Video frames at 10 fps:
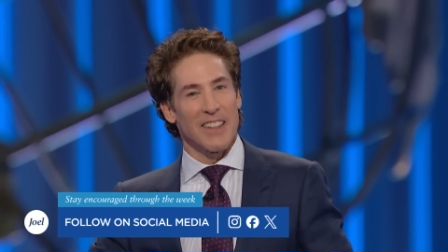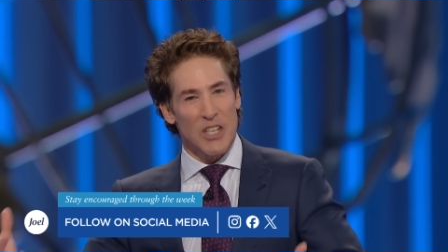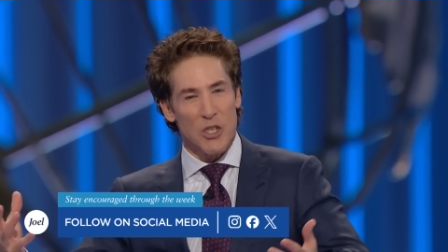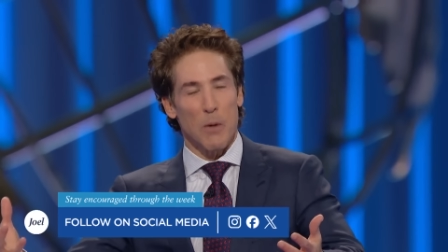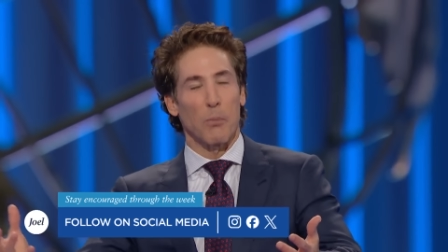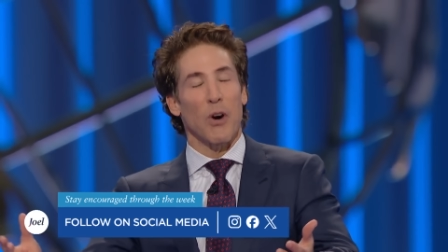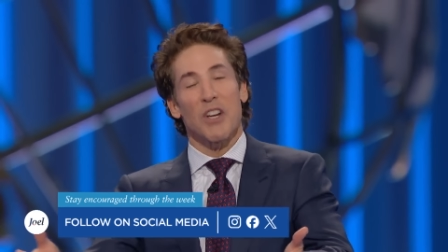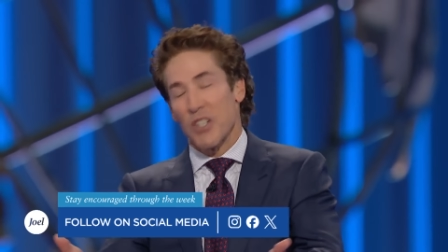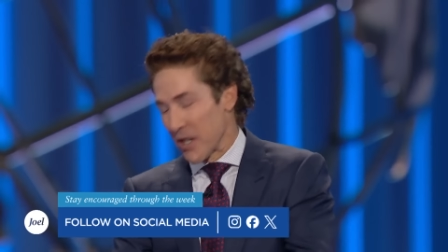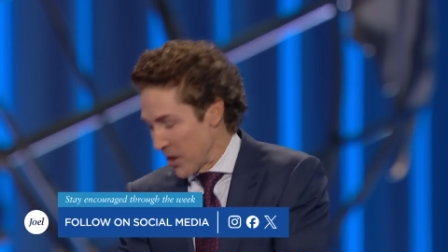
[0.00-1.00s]
this
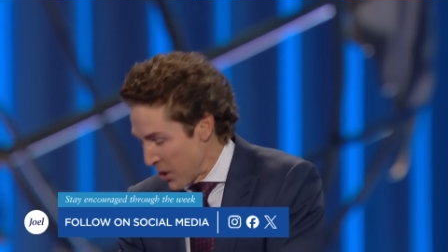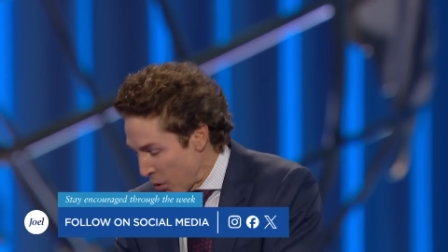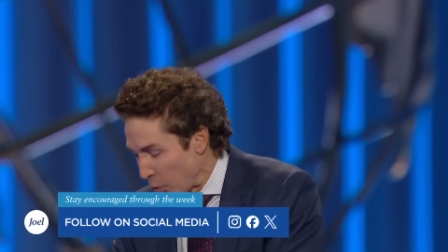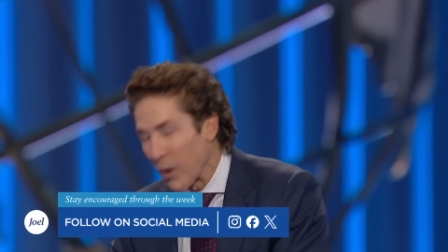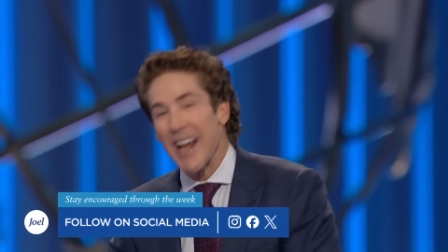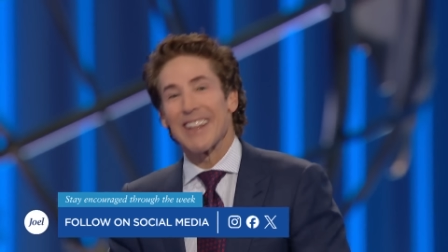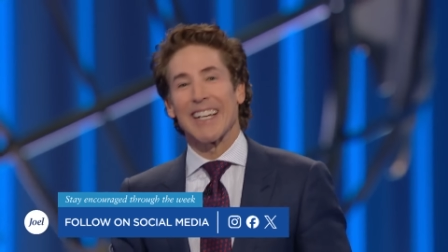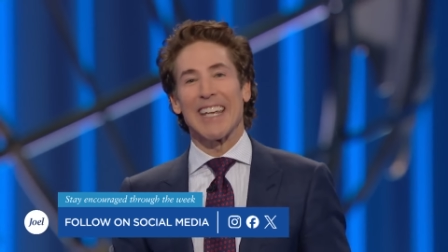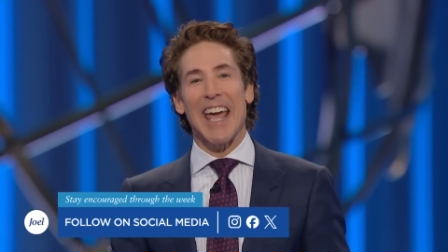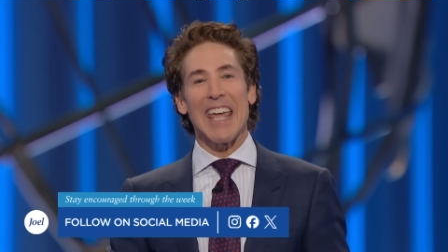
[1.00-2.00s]
depression. We're at
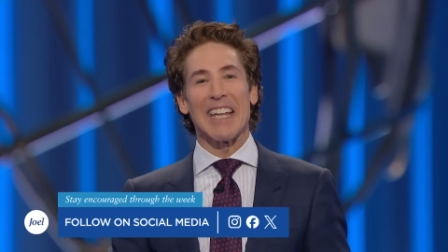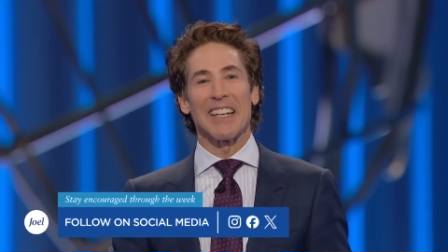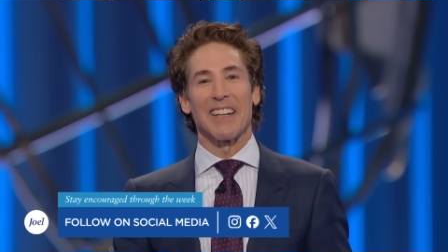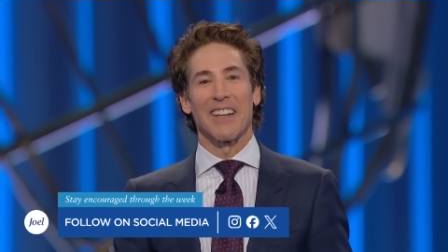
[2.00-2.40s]
the gate.